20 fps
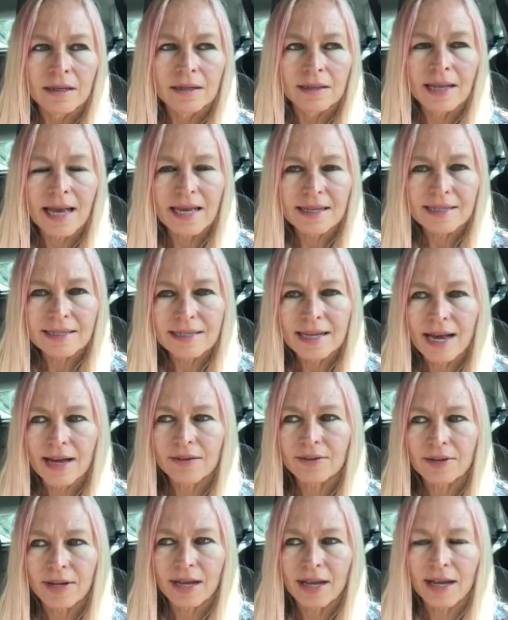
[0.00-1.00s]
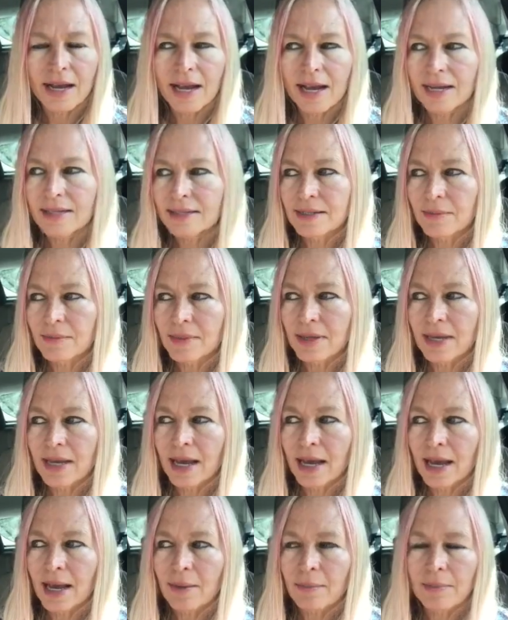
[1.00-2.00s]
last Saturday I had something
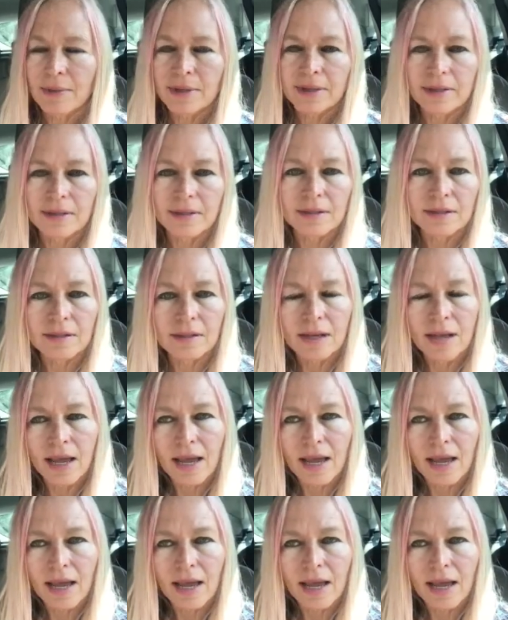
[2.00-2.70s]
happen,